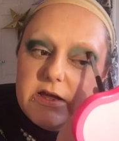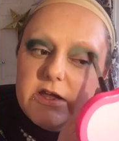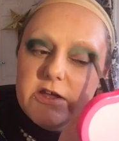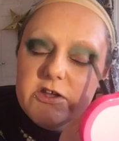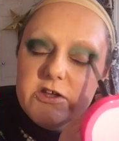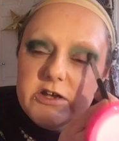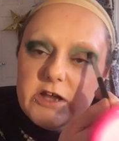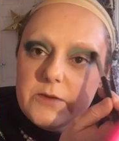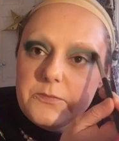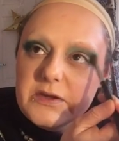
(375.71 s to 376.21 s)

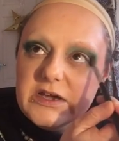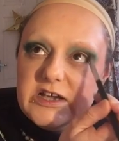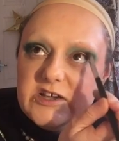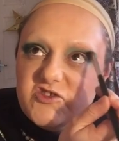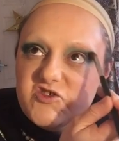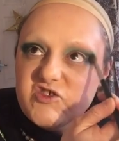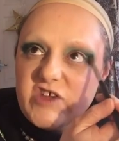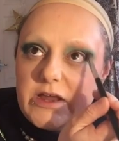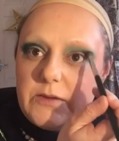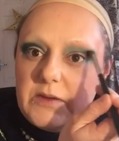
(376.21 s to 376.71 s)
You know,
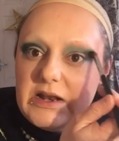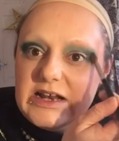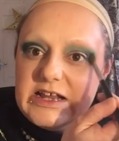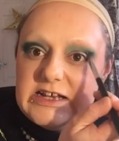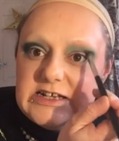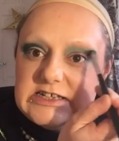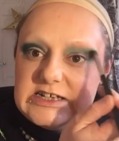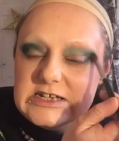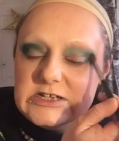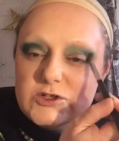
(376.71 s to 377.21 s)
because Jamie
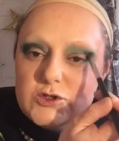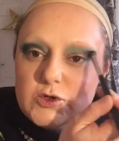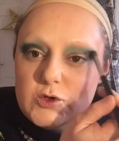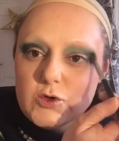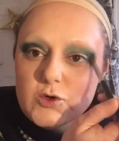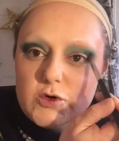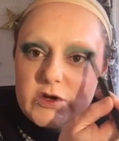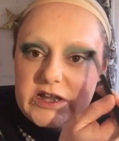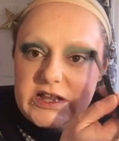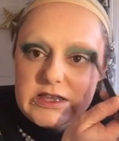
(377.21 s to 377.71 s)
Lynn did
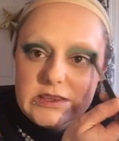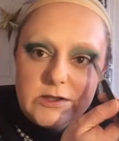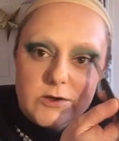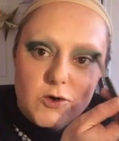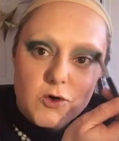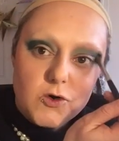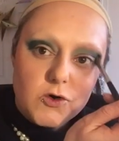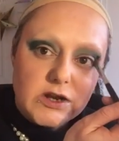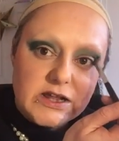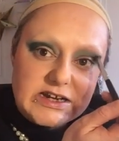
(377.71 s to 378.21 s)
talk in the
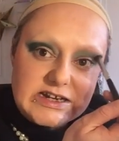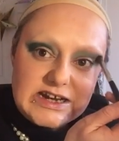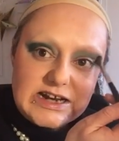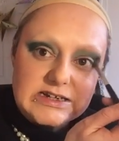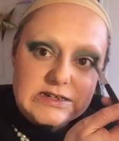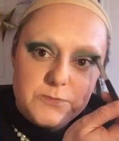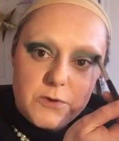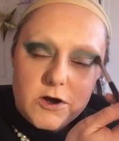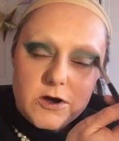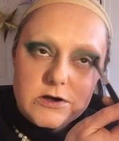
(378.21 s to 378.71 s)
Call Her
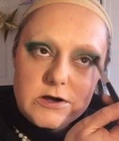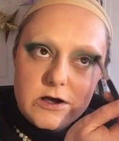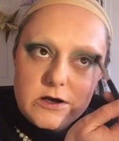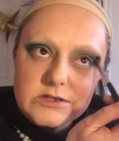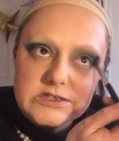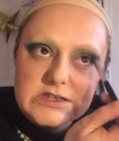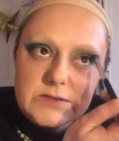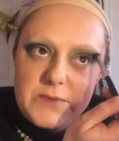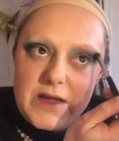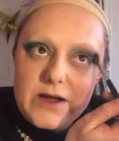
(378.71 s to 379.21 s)
Daddy
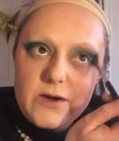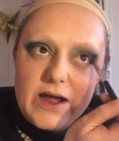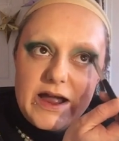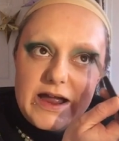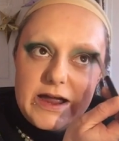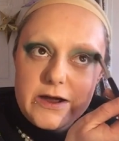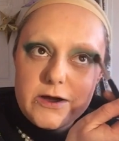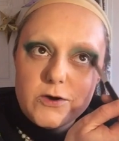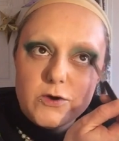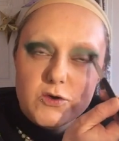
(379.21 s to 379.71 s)
podcast about
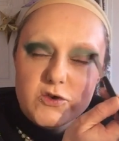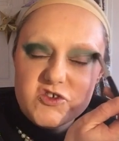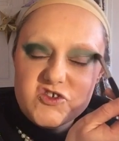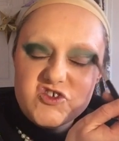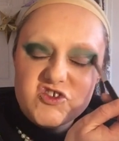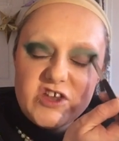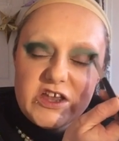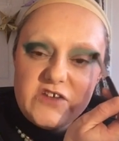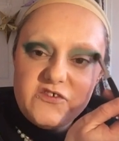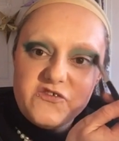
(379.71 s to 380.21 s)
how
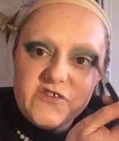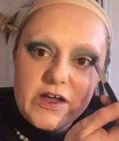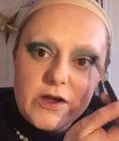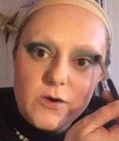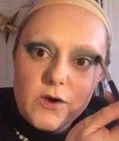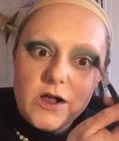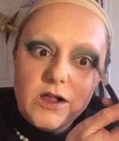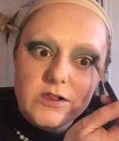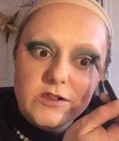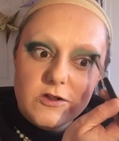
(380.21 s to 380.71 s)
she
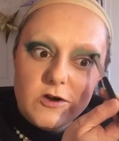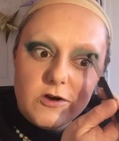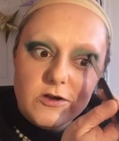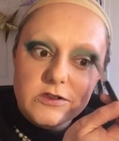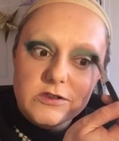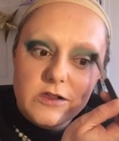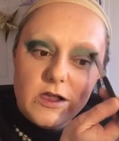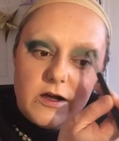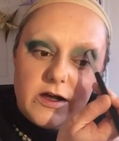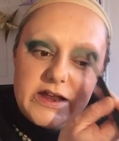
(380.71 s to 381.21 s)
felt a
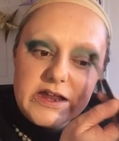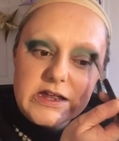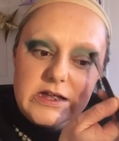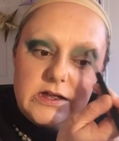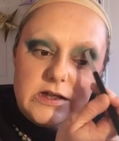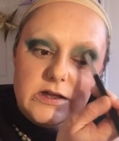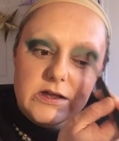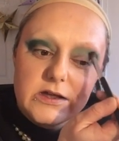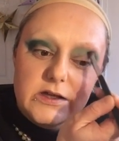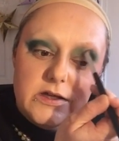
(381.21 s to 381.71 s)
lot like,
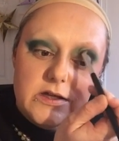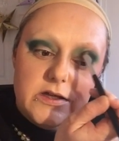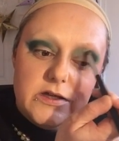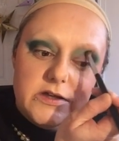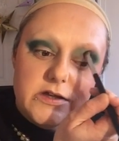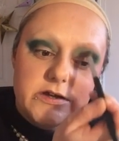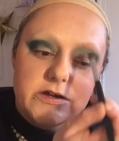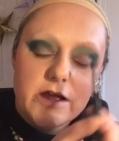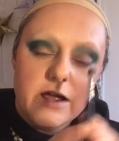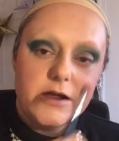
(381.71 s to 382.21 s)

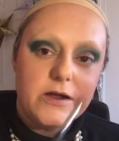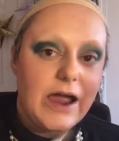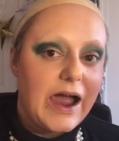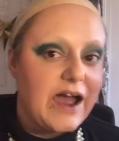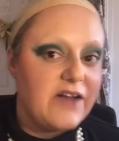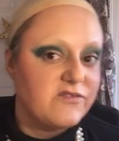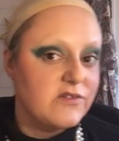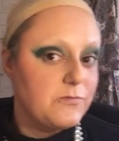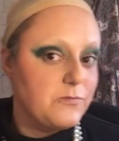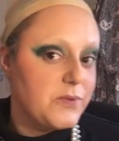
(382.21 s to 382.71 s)
you know,
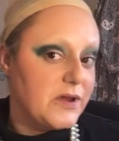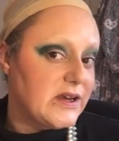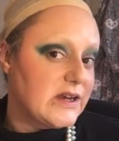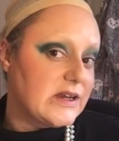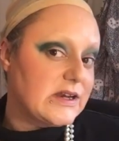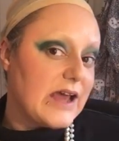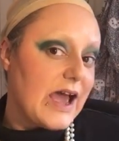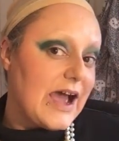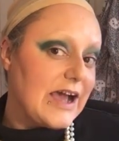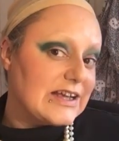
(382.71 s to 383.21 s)
having been
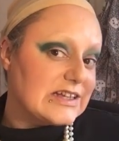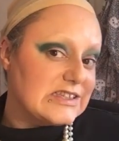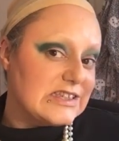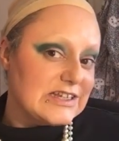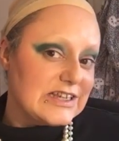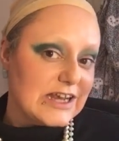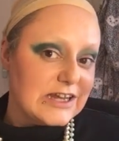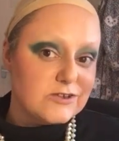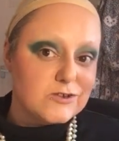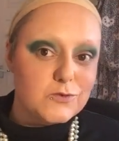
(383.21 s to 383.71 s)
an
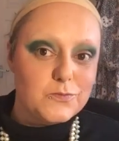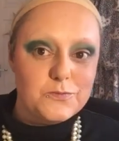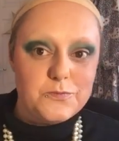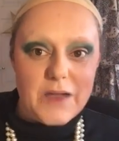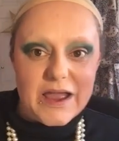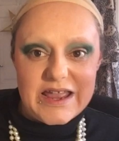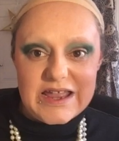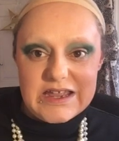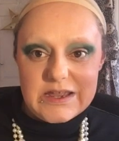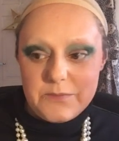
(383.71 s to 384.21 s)
accidental
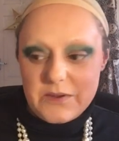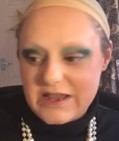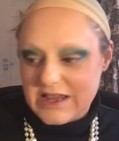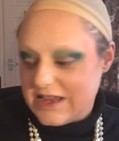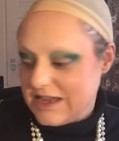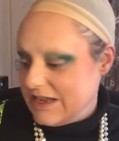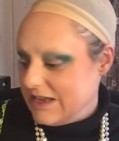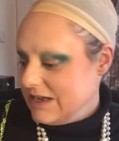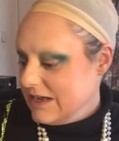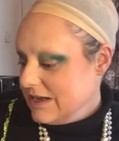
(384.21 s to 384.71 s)

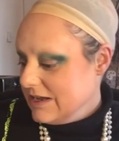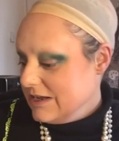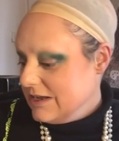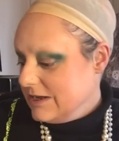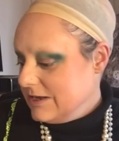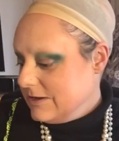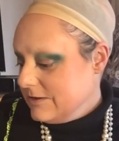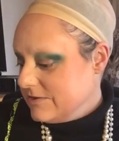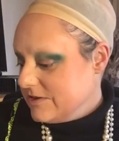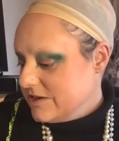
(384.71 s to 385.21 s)
baby,
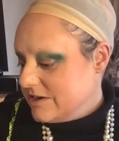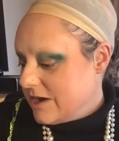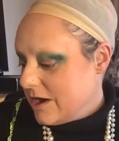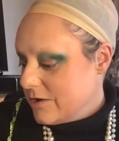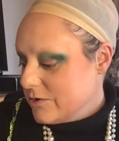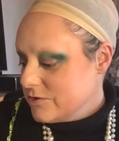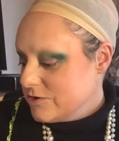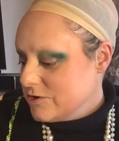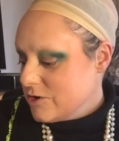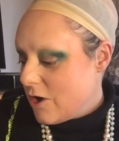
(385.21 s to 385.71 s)
you
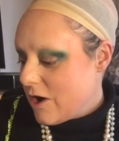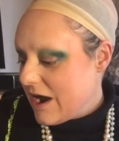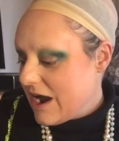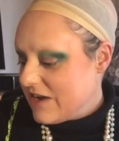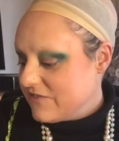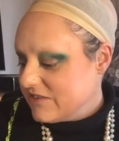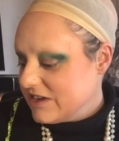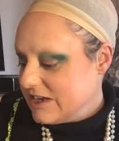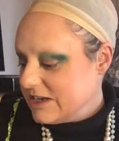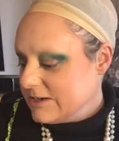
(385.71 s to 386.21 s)
know, not
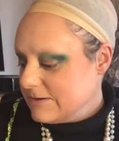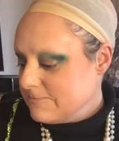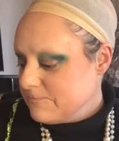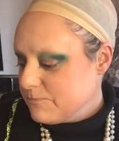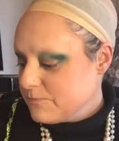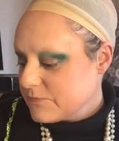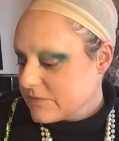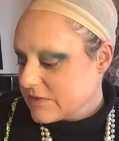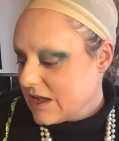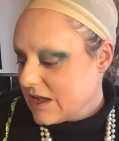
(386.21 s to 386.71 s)
having
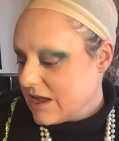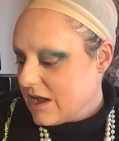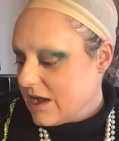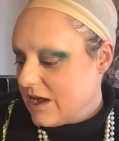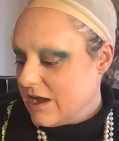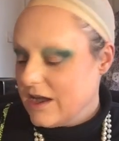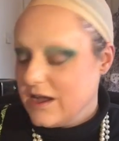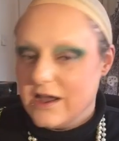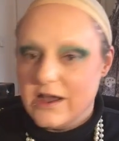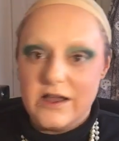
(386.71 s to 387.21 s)

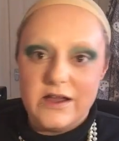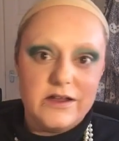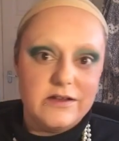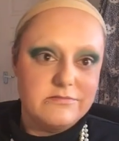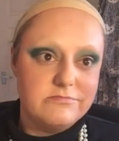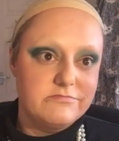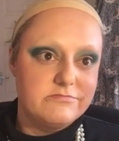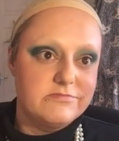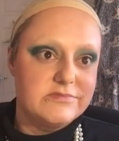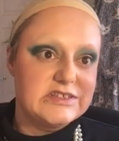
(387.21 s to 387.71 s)
a
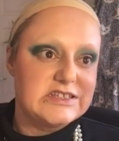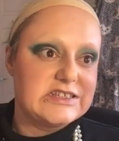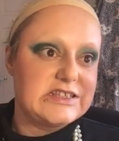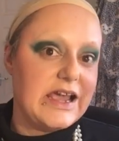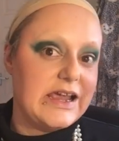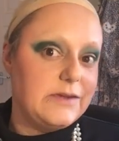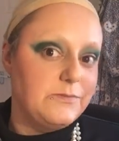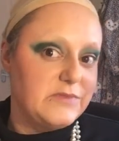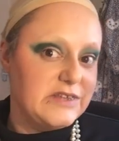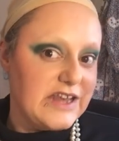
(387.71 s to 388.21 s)

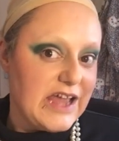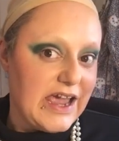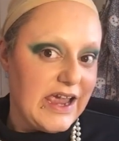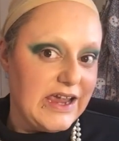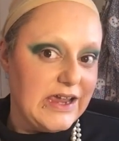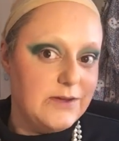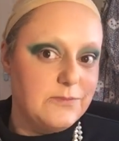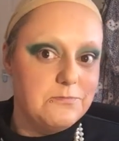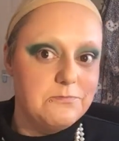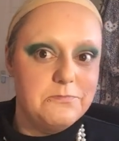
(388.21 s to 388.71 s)
same
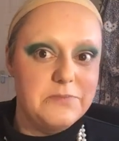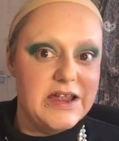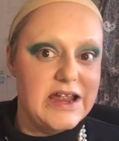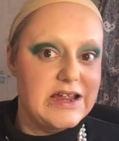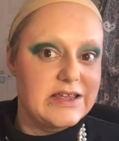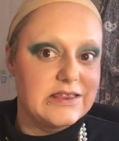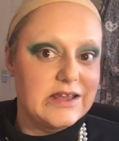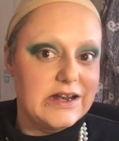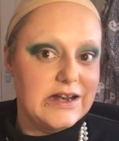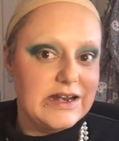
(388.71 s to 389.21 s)
name,
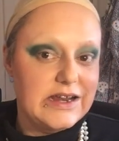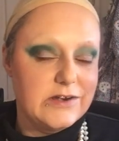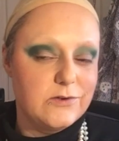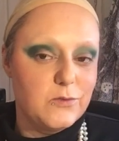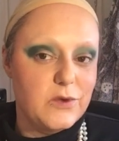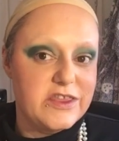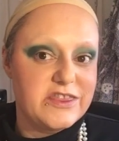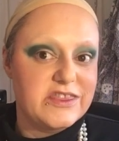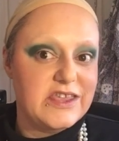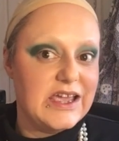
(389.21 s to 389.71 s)
being the Lynn
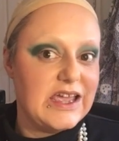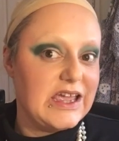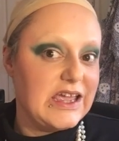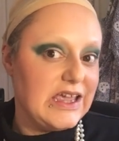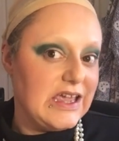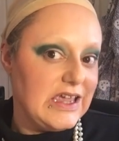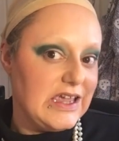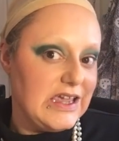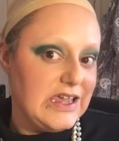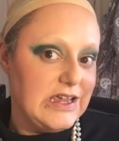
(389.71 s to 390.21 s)
with the
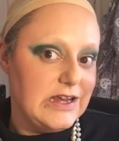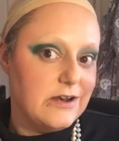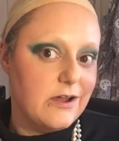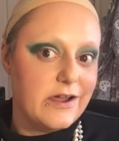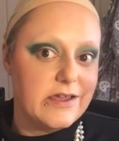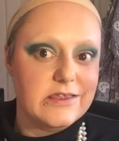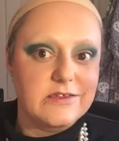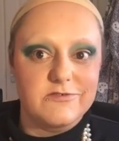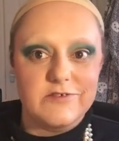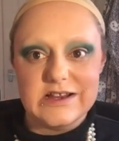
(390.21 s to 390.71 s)
E
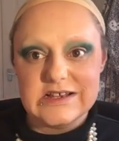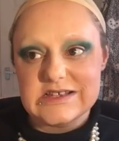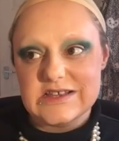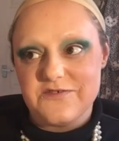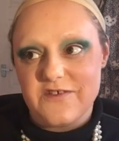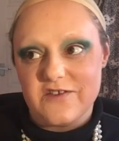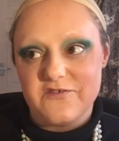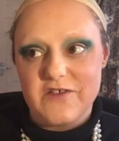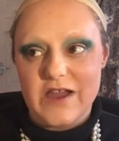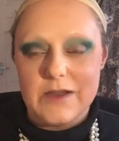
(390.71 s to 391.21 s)
like the rest
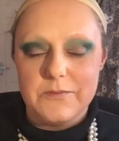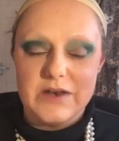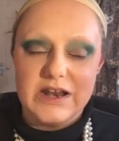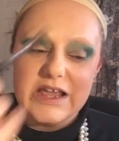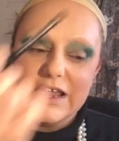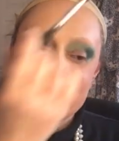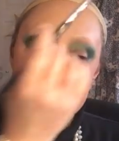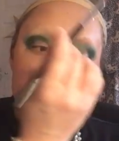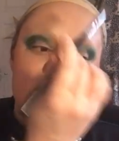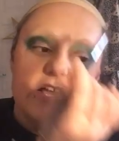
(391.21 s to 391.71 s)
of her
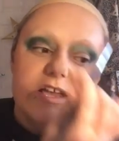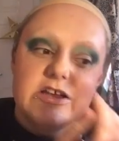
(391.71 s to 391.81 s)
family.